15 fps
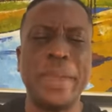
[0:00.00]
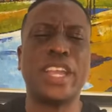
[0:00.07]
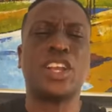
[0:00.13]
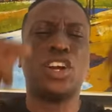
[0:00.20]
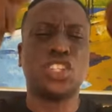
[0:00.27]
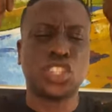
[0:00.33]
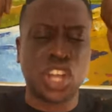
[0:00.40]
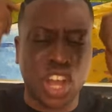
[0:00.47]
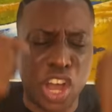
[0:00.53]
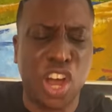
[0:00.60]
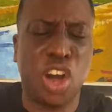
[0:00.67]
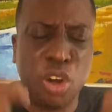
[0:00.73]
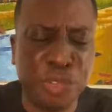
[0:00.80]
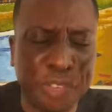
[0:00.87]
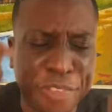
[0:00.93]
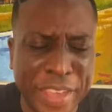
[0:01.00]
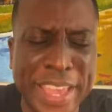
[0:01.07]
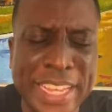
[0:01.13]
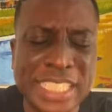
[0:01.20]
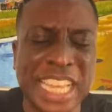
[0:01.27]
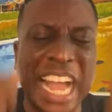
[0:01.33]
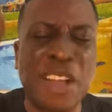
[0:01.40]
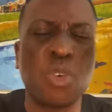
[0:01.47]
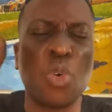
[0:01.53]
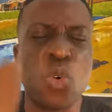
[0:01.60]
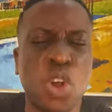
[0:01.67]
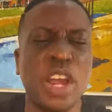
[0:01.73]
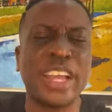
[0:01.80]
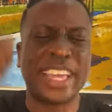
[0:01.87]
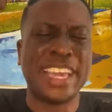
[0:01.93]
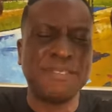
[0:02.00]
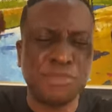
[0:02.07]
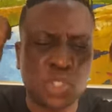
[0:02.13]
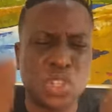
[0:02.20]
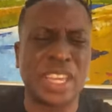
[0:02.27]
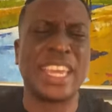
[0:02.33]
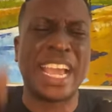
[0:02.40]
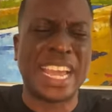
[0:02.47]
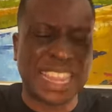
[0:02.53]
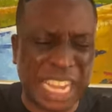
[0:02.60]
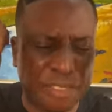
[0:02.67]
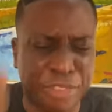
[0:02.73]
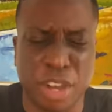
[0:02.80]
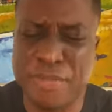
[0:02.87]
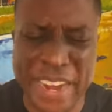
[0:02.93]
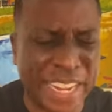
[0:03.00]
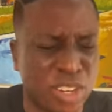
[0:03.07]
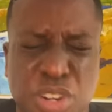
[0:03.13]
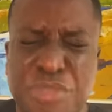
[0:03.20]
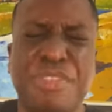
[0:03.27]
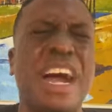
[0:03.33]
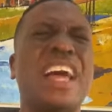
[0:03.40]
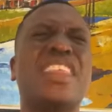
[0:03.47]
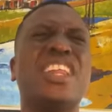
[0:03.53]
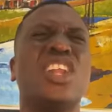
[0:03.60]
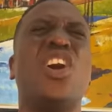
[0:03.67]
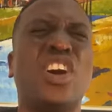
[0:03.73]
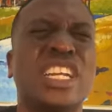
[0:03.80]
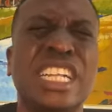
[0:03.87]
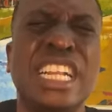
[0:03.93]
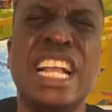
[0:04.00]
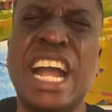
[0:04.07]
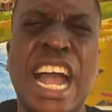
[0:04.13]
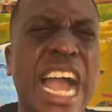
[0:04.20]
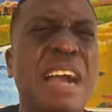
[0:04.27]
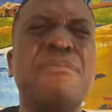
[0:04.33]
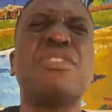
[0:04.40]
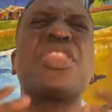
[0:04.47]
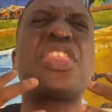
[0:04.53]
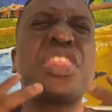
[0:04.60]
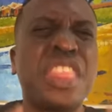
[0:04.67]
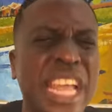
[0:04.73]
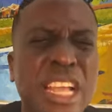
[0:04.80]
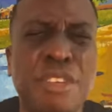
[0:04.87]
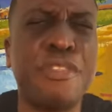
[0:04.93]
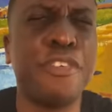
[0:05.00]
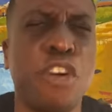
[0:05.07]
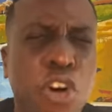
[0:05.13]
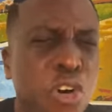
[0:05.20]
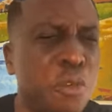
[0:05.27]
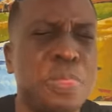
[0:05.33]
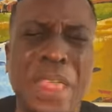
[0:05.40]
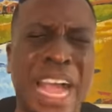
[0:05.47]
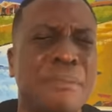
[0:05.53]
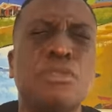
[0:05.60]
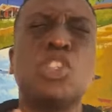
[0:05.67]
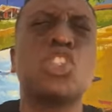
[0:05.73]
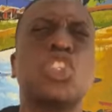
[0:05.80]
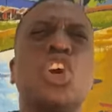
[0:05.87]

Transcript: because all things are working together for good. Father, Lord, I'm thankful. I'm